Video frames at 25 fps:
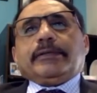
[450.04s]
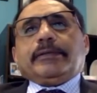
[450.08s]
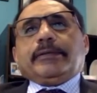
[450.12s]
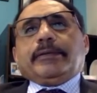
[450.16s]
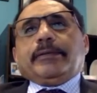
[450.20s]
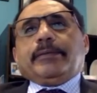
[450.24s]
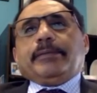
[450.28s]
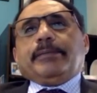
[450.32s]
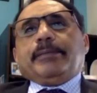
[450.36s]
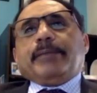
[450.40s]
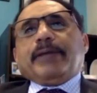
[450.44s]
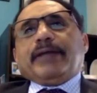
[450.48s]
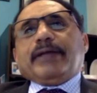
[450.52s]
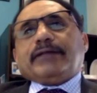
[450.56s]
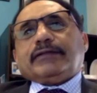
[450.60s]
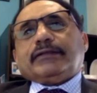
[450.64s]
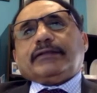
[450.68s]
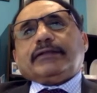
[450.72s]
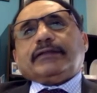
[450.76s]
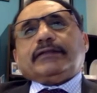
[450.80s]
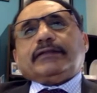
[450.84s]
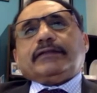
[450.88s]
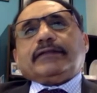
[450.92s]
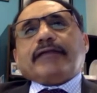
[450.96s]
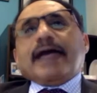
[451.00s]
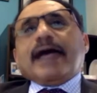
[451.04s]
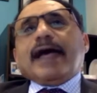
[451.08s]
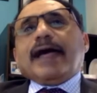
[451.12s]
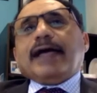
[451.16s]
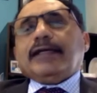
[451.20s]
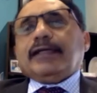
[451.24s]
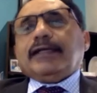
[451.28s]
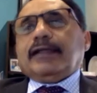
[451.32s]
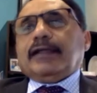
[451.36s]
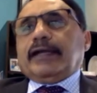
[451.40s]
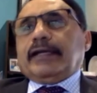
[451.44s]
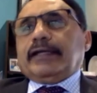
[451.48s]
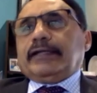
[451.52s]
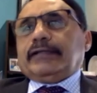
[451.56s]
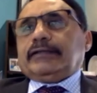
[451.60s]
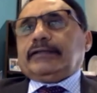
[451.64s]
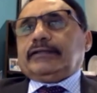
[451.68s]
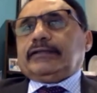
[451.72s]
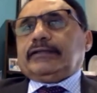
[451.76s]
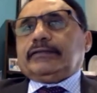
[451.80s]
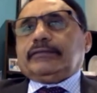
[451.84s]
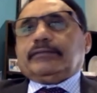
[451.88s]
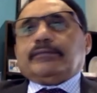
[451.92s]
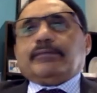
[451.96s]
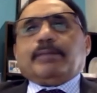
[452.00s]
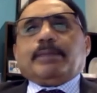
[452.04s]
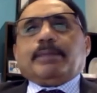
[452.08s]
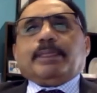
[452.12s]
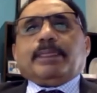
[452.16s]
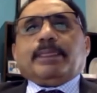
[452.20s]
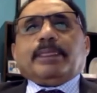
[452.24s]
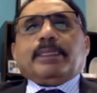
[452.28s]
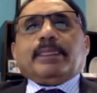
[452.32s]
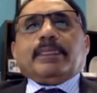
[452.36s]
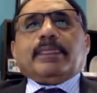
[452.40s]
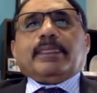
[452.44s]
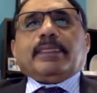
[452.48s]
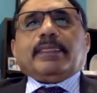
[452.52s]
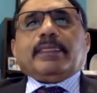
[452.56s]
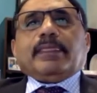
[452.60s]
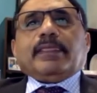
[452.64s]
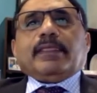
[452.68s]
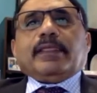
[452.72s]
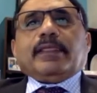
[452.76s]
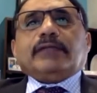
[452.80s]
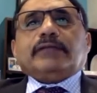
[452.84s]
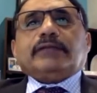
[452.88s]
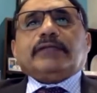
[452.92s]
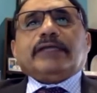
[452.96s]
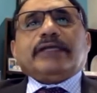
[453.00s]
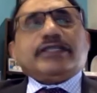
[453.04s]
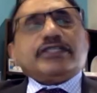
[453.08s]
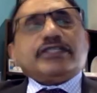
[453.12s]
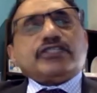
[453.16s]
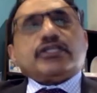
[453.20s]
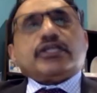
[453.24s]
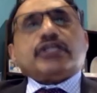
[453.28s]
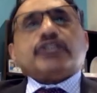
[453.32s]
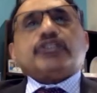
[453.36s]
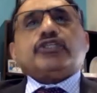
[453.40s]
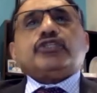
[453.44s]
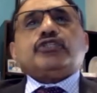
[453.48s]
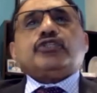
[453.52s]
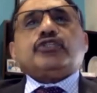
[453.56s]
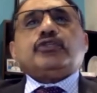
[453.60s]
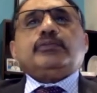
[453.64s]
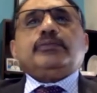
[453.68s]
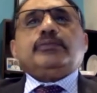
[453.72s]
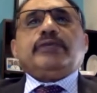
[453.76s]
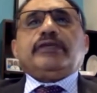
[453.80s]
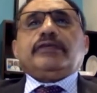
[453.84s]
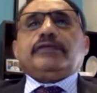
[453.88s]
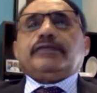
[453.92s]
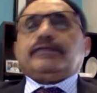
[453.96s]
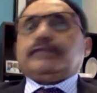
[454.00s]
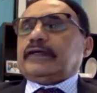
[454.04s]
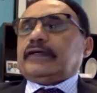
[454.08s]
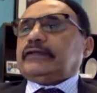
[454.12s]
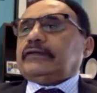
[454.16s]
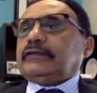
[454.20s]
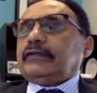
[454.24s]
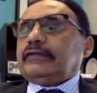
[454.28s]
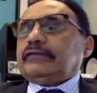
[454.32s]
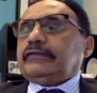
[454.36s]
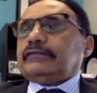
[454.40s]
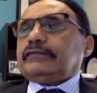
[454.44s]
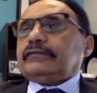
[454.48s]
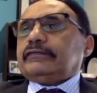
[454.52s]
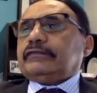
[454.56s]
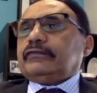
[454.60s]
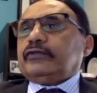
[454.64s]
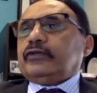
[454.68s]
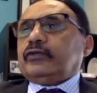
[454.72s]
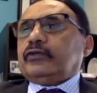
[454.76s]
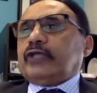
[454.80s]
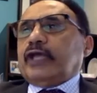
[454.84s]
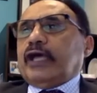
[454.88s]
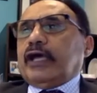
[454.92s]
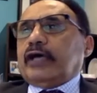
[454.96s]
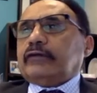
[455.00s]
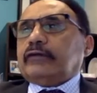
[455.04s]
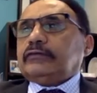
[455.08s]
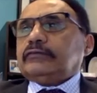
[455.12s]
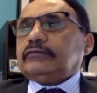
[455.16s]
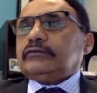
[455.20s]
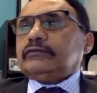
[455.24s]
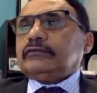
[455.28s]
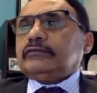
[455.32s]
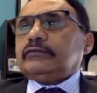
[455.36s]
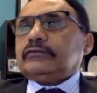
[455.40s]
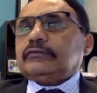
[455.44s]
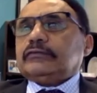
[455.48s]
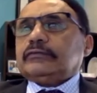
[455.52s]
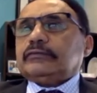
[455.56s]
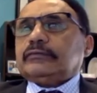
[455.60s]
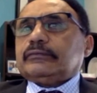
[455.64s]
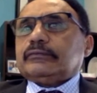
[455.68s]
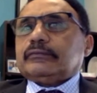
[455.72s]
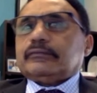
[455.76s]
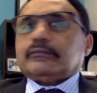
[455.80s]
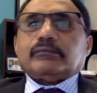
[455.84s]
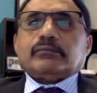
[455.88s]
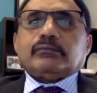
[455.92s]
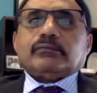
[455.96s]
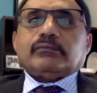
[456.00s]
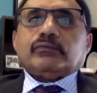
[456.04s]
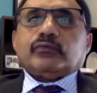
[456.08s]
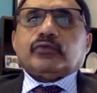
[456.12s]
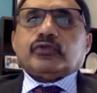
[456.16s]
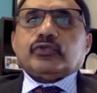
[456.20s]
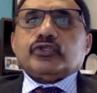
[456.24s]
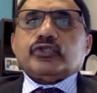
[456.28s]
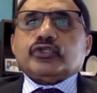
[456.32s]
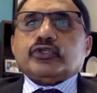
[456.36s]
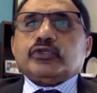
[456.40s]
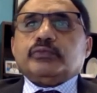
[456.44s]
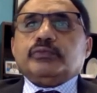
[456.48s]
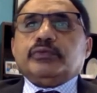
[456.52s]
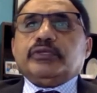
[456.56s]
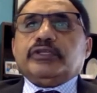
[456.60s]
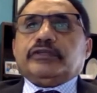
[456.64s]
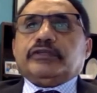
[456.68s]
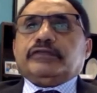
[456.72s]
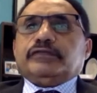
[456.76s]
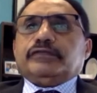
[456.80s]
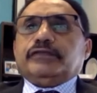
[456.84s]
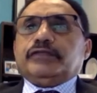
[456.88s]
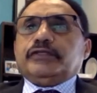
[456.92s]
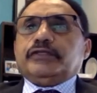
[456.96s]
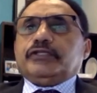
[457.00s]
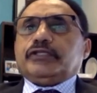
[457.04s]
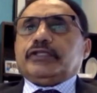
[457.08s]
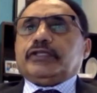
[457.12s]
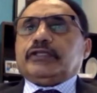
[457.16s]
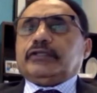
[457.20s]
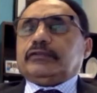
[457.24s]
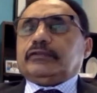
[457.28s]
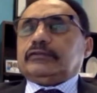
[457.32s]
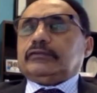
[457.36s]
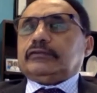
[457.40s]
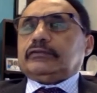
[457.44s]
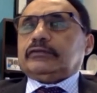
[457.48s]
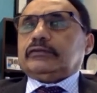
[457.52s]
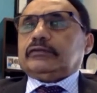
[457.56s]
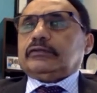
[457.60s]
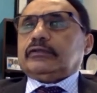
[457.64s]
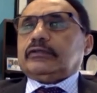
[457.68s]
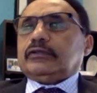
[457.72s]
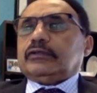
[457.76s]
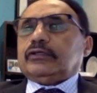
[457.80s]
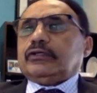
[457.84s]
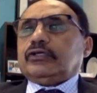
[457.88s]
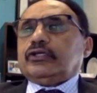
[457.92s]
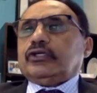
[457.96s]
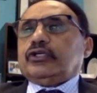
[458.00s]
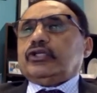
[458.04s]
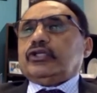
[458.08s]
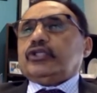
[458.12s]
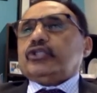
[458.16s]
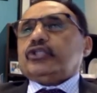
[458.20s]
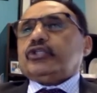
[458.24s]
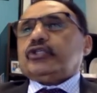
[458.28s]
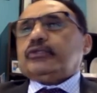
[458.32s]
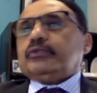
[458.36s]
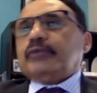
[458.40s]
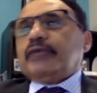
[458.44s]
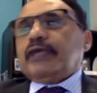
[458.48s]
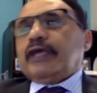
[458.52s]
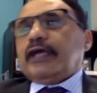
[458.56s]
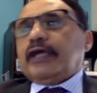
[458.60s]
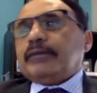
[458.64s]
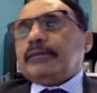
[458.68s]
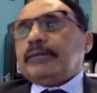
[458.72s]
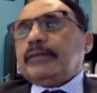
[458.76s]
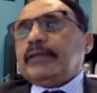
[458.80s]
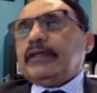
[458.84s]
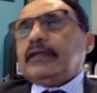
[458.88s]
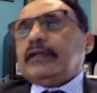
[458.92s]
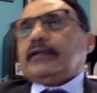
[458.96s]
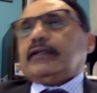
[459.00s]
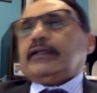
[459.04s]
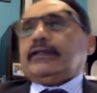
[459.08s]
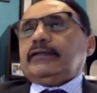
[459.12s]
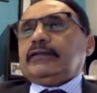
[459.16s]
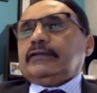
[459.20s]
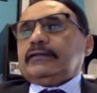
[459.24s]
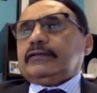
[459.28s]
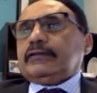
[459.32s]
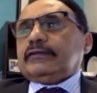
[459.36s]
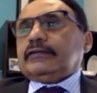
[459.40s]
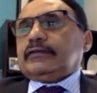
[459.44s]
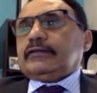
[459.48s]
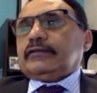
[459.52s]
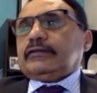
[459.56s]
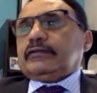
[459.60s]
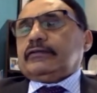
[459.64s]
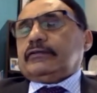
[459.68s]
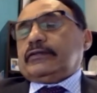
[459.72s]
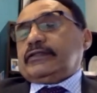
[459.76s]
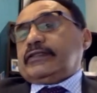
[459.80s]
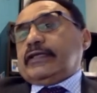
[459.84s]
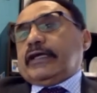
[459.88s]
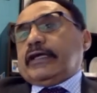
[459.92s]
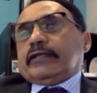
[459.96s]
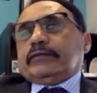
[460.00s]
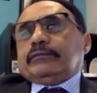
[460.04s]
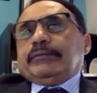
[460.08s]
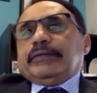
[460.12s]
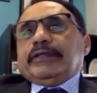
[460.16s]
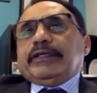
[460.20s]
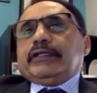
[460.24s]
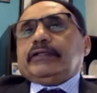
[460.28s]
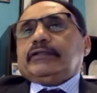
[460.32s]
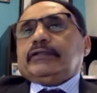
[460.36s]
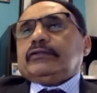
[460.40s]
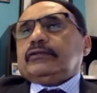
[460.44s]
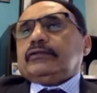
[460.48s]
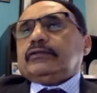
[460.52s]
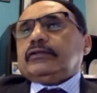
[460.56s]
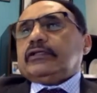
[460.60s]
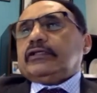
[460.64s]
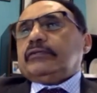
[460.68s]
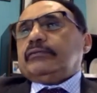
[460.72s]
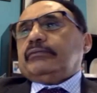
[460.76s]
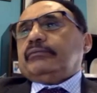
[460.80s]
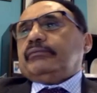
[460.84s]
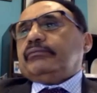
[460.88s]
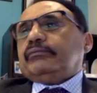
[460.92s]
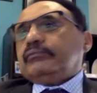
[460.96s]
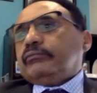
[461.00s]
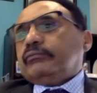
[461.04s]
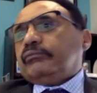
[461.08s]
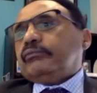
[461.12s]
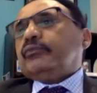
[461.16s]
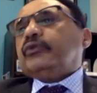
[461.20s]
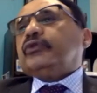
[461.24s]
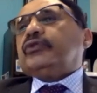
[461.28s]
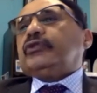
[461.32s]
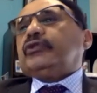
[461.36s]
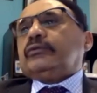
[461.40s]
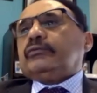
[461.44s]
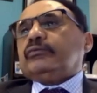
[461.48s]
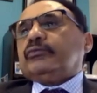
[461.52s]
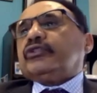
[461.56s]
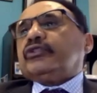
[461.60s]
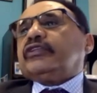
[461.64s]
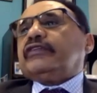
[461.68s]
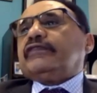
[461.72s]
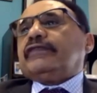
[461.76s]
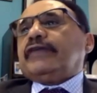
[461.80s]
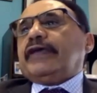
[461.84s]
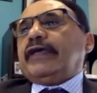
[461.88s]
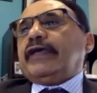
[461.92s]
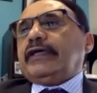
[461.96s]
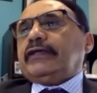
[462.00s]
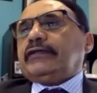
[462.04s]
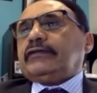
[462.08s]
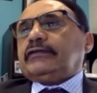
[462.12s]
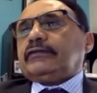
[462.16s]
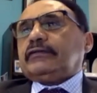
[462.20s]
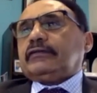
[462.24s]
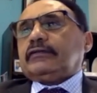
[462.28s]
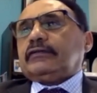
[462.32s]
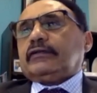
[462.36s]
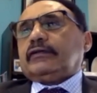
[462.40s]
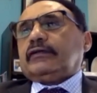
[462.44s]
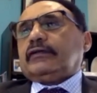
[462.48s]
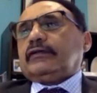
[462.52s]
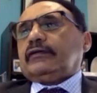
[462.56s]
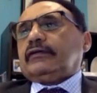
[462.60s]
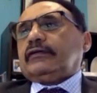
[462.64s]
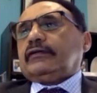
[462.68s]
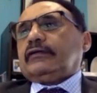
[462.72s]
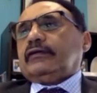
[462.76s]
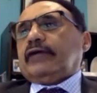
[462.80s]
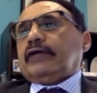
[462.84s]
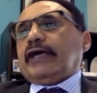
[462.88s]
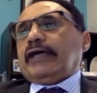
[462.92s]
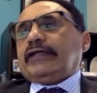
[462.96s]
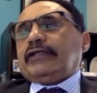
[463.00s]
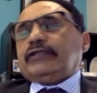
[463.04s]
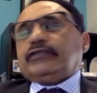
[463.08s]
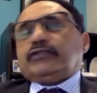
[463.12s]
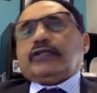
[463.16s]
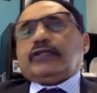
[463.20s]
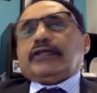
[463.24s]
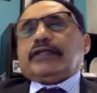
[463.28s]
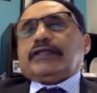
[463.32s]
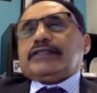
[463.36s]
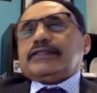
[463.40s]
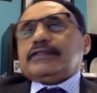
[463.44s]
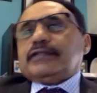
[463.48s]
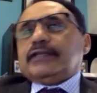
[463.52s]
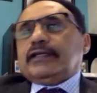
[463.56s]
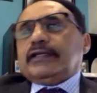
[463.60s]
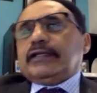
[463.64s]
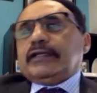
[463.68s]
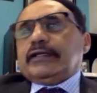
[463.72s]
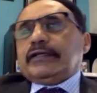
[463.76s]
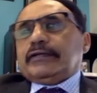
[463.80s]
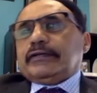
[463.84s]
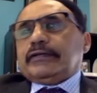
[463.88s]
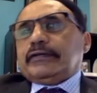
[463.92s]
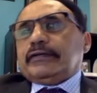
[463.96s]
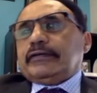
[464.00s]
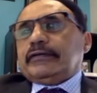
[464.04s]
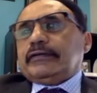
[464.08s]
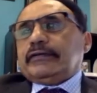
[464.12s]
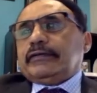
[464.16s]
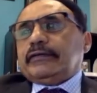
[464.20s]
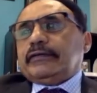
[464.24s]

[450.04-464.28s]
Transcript: But the highlight, the instruction should be effective, no doubt, should be efficient, should be appealing. What does that mean? It motivate and interest the learner.